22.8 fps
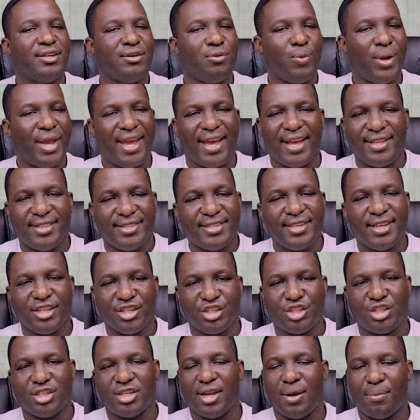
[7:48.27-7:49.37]
where I
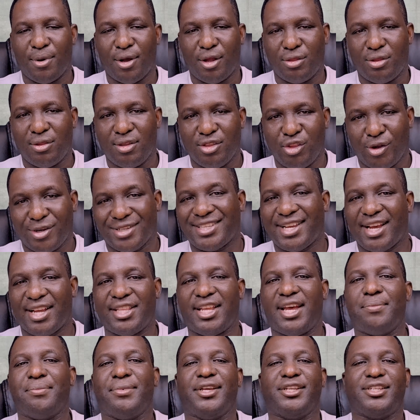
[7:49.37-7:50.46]
teach about ductile
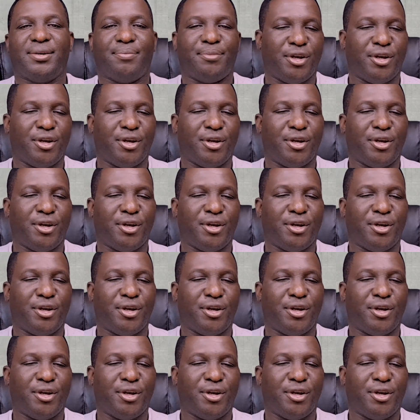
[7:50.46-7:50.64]
damage,